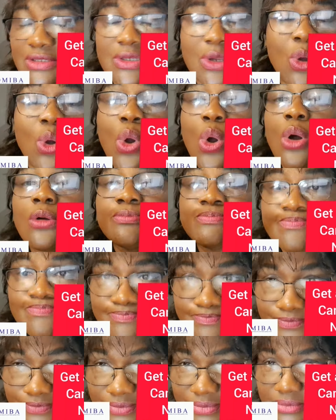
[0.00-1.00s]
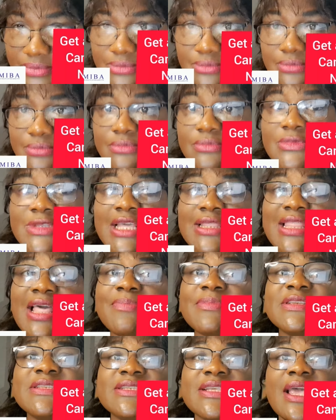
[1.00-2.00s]
or
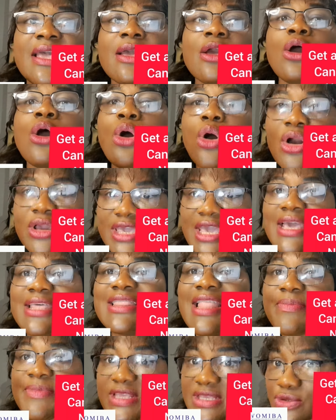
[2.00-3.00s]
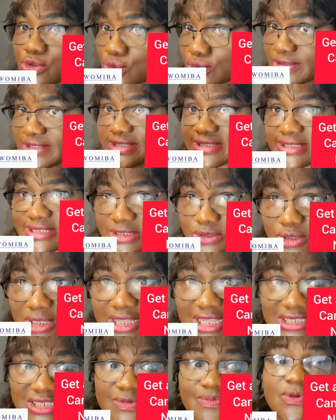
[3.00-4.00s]
let me say, okay, let me use the
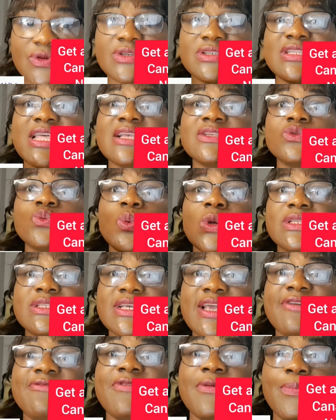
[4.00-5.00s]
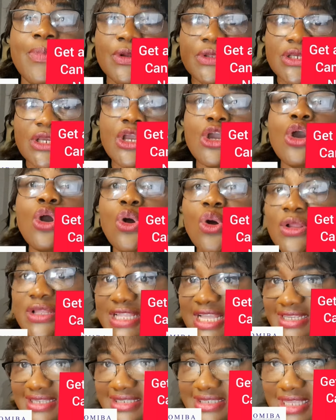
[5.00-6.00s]
dollars because that's what everybody
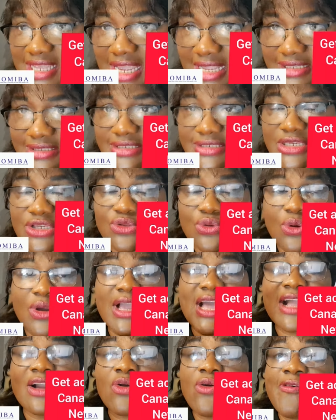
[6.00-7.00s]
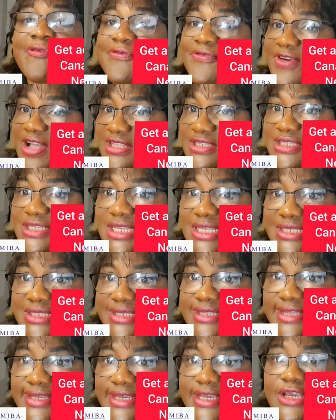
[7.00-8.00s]
understand, you know, can convert
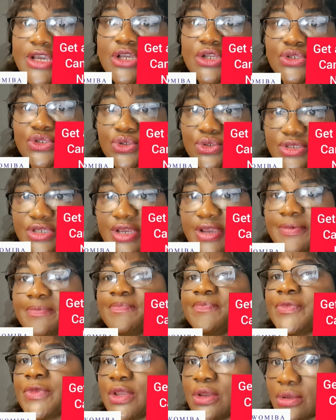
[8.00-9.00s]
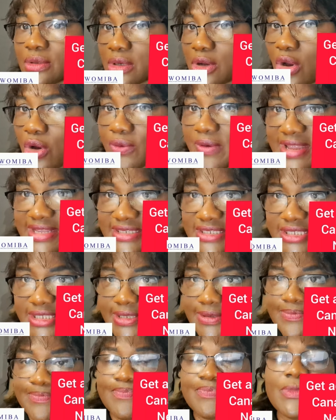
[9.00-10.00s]
easily to their
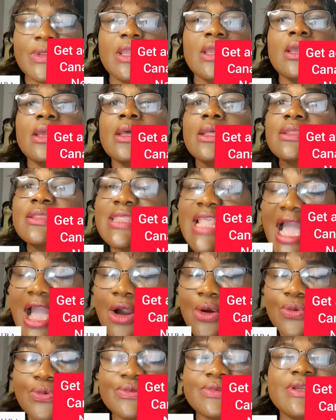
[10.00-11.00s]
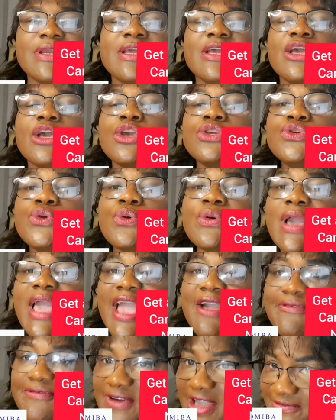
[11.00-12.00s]
currency. Now, you
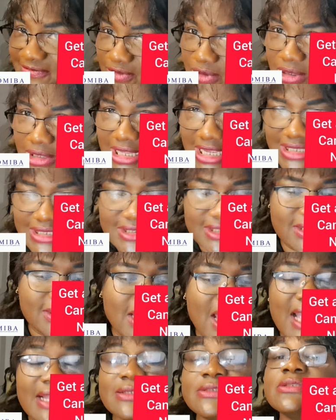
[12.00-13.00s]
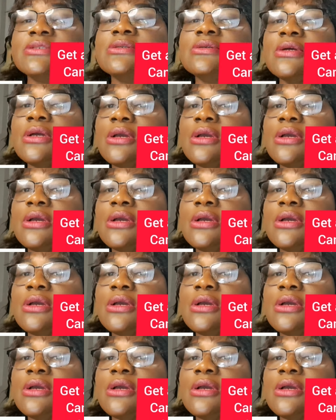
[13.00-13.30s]
earn $5 and